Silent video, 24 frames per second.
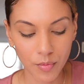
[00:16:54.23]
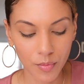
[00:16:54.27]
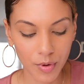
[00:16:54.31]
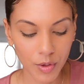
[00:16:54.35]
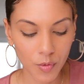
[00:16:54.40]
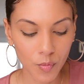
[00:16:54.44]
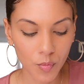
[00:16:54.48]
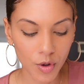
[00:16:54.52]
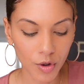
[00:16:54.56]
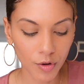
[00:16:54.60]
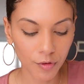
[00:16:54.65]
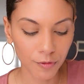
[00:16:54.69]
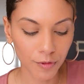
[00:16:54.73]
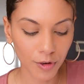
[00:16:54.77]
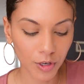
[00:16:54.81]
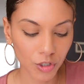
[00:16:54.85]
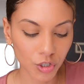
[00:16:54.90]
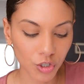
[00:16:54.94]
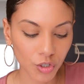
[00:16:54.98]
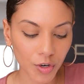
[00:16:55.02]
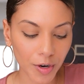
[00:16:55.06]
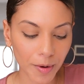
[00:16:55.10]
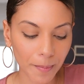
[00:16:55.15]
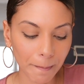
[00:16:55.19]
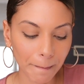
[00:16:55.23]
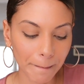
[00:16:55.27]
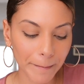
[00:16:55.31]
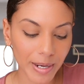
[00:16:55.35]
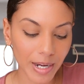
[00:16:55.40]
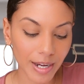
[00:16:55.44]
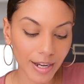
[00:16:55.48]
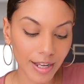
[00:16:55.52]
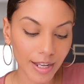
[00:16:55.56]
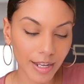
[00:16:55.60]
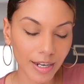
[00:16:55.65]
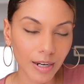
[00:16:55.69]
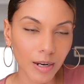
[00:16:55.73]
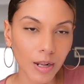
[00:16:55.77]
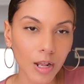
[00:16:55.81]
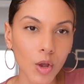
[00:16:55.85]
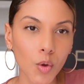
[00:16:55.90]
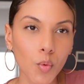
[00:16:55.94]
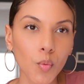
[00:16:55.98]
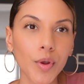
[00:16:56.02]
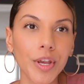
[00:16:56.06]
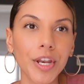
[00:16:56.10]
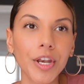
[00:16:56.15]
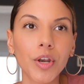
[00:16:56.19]
We will fall short, but
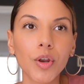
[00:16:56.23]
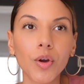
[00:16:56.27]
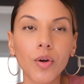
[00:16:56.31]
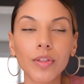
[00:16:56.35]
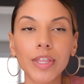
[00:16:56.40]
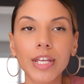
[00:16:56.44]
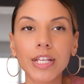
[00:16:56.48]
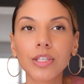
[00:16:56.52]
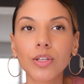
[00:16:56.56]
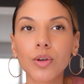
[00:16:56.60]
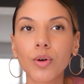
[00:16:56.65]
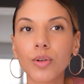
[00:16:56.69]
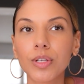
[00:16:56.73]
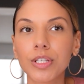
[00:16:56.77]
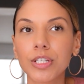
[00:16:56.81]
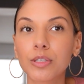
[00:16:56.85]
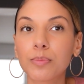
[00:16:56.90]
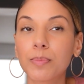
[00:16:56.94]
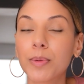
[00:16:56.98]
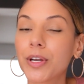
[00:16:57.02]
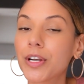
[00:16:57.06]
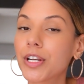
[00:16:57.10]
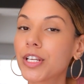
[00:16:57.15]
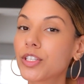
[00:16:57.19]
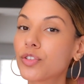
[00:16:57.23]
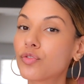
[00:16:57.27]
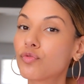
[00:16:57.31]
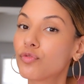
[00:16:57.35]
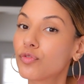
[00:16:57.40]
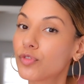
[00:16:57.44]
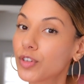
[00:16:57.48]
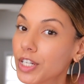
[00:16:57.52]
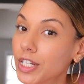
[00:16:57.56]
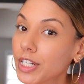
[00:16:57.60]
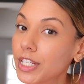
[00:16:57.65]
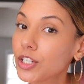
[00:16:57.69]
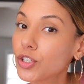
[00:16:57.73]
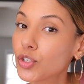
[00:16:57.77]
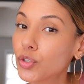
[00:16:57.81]
we know that the Holy Spirit is really,